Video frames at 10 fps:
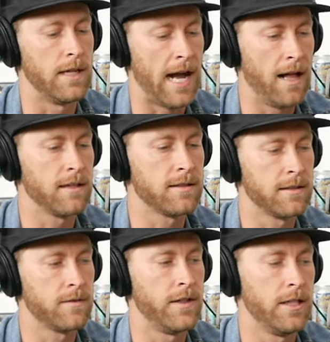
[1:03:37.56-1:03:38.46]

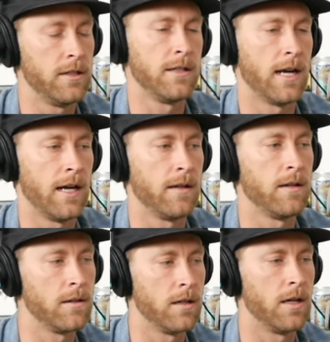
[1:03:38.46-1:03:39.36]
Alex's video
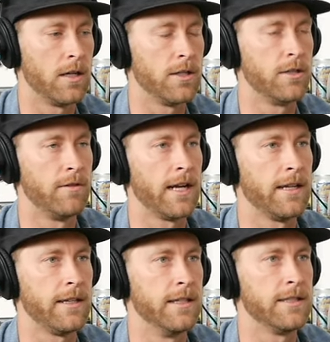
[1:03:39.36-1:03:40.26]
got a good
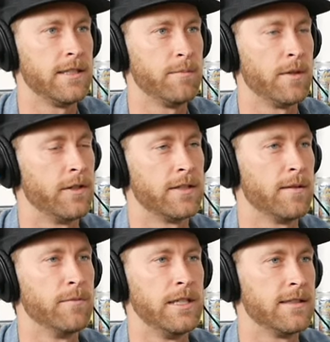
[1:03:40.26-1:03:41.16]
recognition, but for
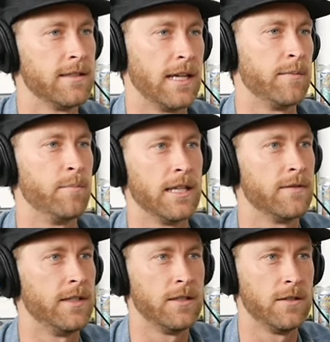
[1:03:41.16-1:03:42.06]
some reason, like Blake's
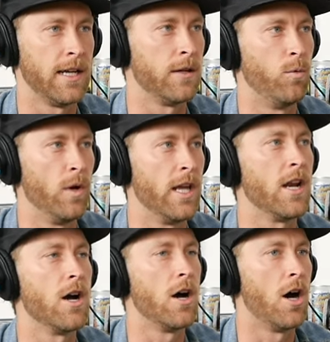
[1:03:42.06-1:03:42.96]
video like went
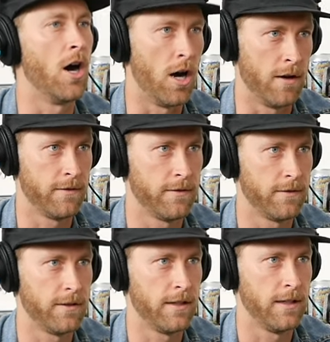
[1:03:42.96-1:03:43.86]
off.
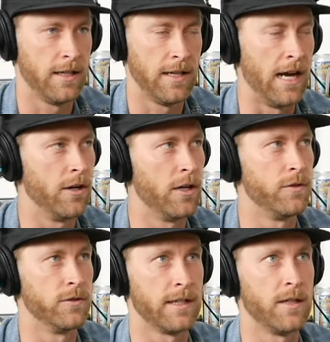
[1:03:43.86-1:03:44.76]
I don't know if it
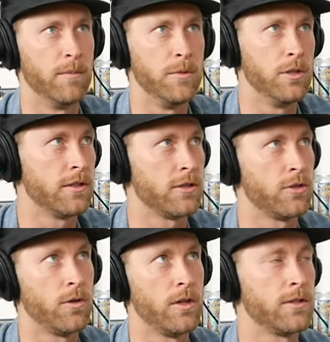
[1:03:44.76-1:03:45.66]
was like the music
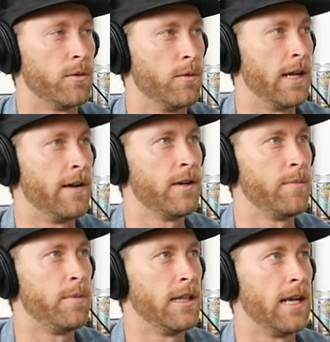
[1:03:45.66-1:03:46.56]
choice or whatever,
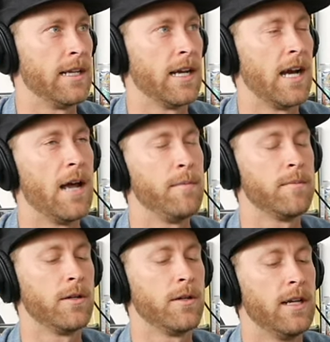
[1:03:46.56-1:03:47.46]
but like I
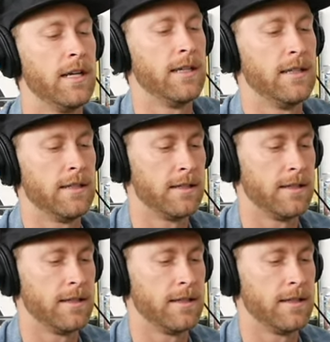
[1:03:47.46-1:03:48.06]
remember, I mean, I can